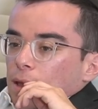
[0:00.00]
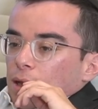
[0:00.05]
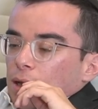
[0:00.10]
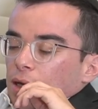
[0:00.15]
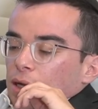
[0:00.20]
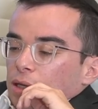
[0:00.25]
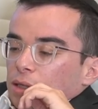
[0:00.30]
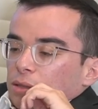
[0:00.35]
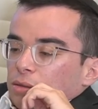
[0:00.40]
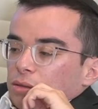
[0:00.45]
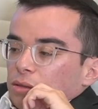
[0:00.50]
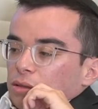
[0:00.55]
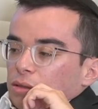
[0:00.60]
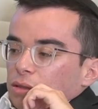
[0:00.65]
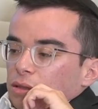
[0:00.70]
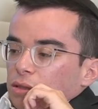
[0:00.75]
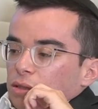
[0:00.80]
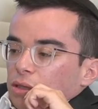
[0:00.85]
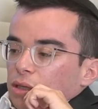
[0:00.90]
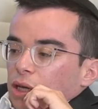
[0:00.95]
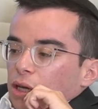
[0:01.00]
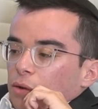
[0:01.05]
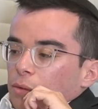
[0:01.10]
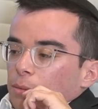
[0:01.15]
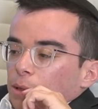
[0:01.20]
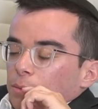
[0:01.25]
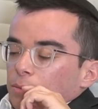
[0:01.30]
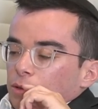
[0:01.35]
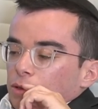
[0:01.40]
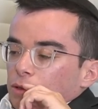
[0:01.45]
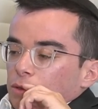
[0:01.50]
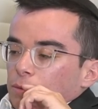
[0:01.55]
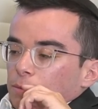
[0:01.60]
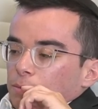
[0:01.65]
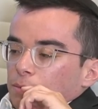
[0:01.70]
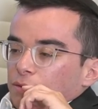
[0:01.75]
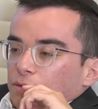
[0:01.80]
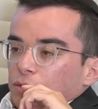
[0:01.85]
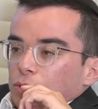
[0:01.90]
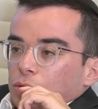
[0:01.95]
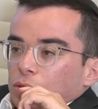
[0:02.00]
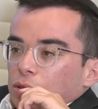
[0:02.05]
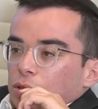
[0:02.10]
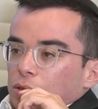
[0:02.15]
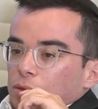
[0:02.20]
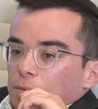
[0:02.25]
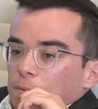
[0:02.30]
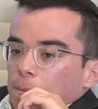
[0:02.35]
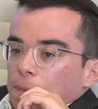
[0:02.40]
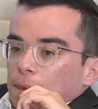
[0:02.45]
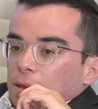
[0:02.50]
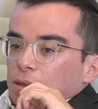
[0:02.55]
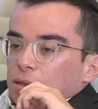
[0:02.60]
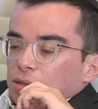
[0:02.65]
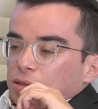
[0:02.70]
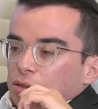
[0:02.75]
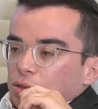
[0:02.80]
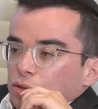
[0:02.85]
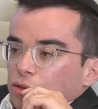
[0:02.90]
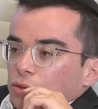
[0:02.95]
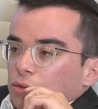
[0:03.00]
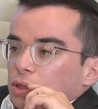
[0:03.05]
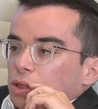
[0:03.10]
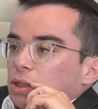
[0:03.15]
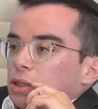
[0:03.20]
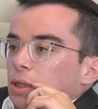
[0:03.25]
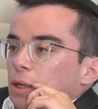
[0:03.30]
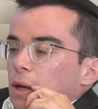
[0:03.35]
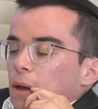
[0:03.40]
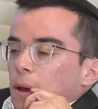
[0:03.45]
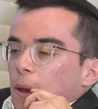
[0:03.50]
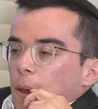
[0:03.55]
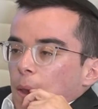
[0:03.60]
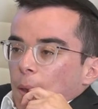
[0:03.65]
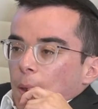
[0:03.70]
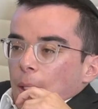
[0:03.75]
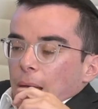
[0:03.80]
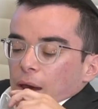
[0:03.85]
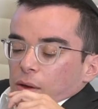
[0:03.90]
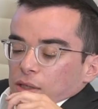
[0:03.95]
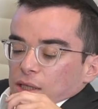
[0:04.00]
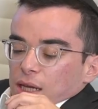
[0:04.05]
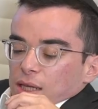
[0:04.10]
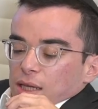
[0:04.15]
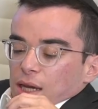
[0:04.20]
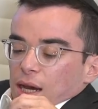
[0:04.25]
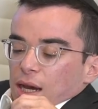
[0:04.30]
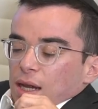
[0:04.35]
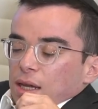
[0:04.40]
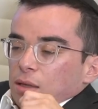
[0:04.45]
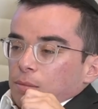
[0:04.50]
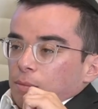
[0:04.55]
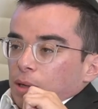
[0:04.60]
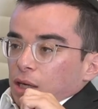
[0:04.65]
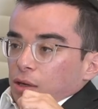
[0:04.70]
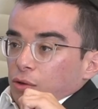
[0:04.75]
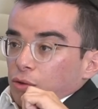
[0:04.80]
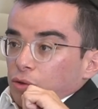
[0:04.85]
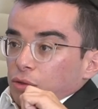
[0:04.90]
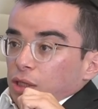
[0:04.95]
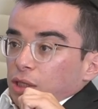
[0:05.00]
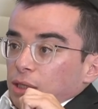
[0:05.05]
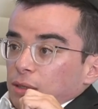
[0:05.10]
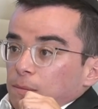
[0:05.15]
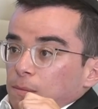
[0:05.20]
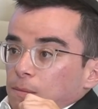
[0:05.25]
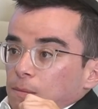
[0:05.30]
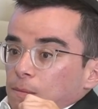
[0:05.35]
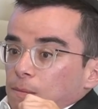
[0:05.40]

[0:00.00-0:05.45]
And I remember before the surgeries, I was at the height of my learning.